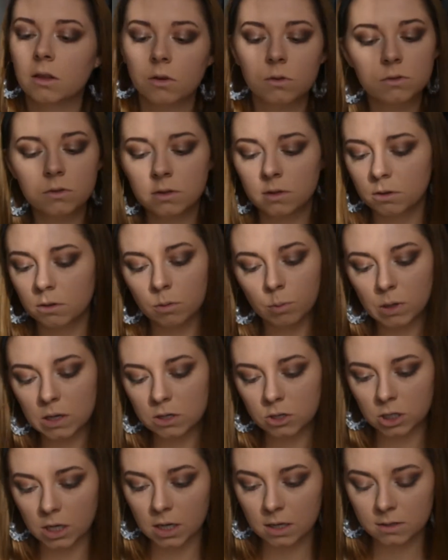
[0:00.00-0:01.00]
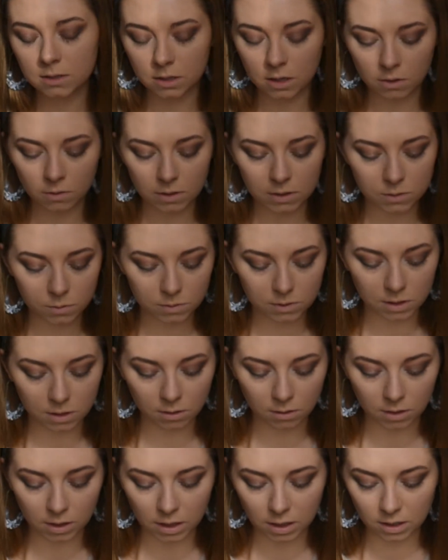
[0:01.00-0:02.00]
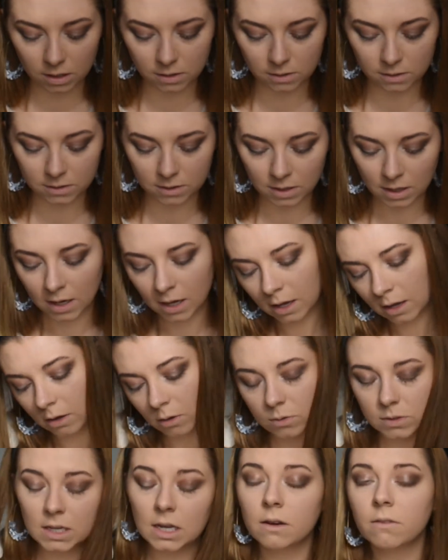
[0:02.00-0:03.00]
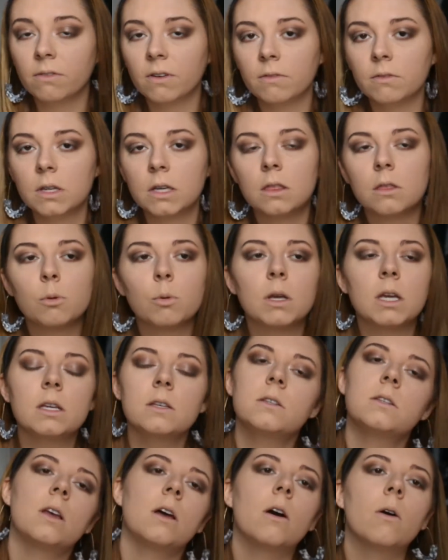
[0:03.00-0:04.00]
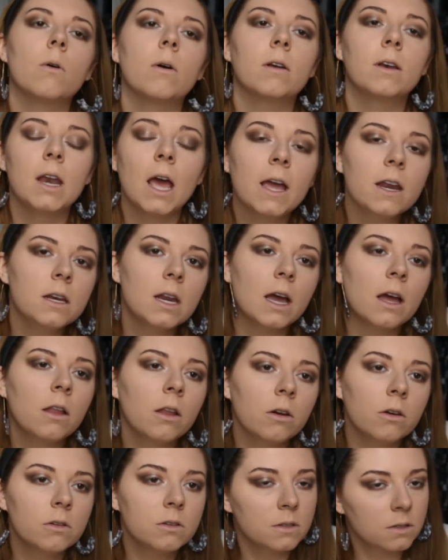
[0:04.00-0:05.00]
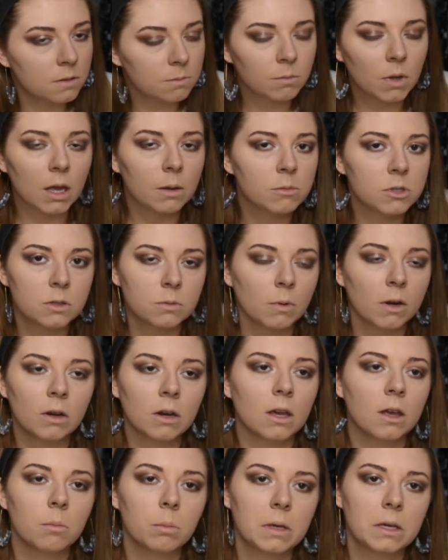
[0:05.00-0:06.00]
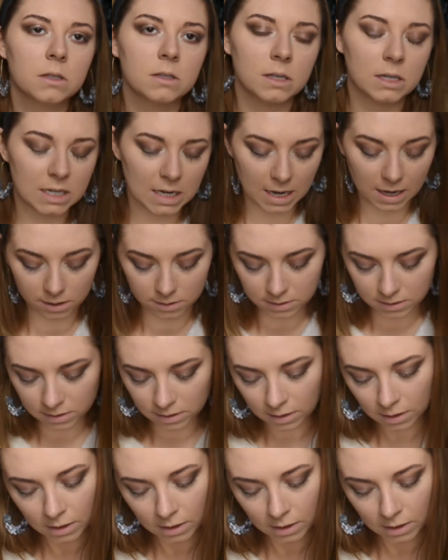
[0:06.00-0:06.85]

those 3 shades, you know, this was on clearance. It was $8.53, so $9. I'm just rounding up because of tax.